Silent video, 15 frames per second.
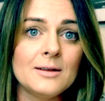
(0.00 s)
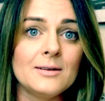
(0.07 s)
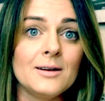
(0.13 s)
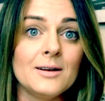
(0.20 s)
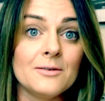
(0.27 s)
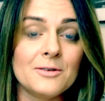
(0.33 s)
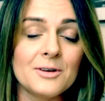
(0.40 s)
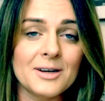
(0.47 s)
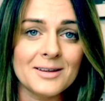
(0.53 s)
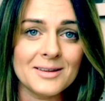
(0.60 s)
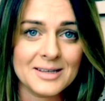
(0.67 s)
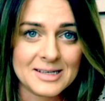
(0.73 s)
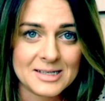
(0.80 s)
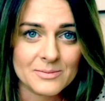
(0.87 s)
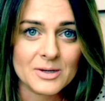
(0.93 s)

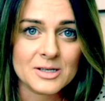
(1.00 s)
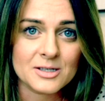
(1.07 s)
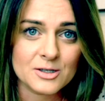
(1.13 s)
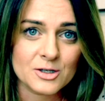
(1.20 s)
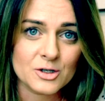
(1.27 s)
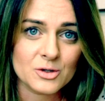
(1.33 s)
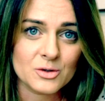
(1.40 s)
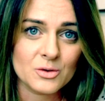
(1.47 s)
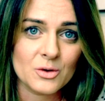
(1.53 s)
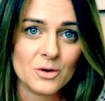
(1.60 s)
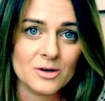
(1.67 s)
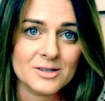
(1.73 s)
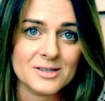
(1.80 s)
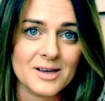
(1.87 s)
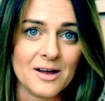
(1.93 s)
delivering these messages to
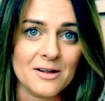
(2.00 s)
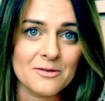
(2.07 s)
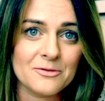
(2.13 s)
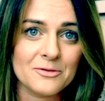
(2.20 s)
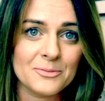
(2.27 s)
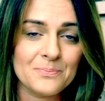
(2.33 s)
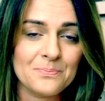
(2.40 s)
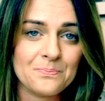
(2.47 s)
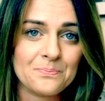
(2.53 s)
yourself.